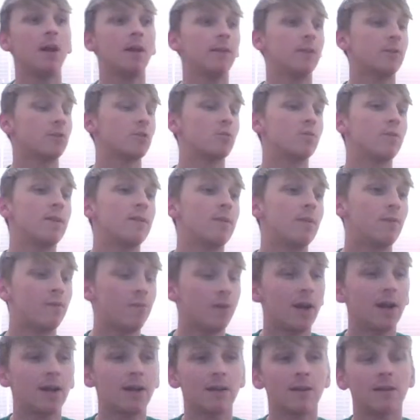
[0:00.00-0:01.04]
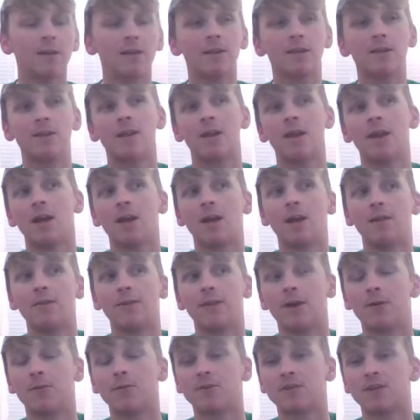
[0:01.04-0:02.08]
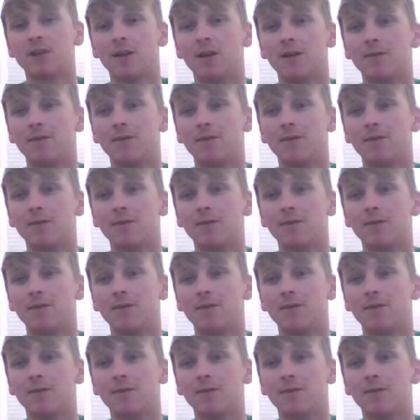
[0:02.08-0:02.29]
that was Aretha Franklin, that was